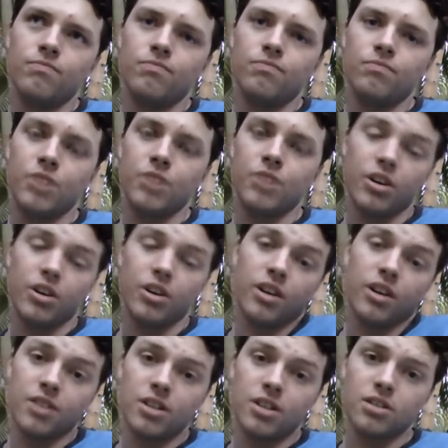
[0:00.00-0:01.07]
Internet here is
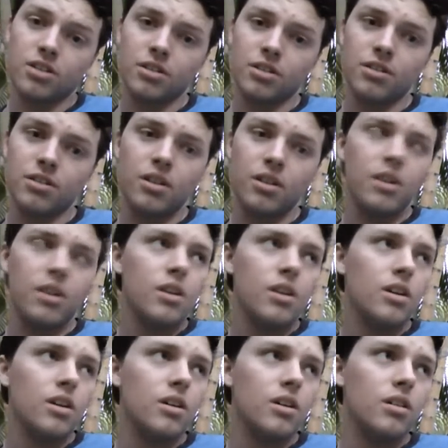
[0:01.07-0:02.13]
actually
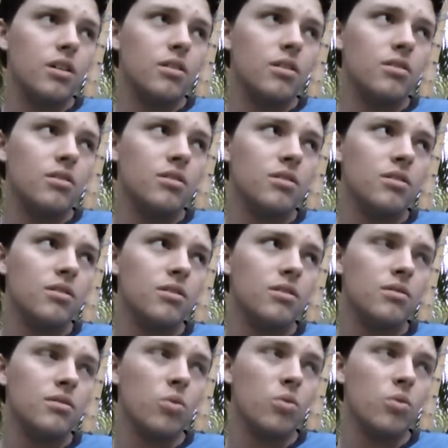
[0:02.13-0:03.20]

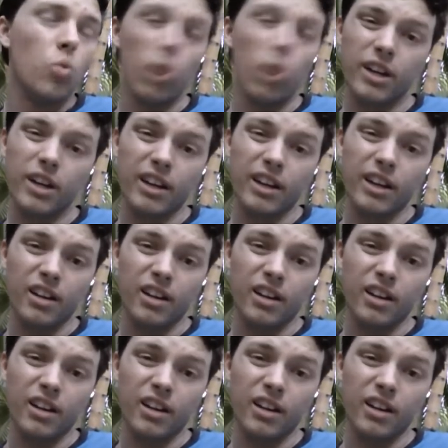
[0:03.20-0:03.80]
working.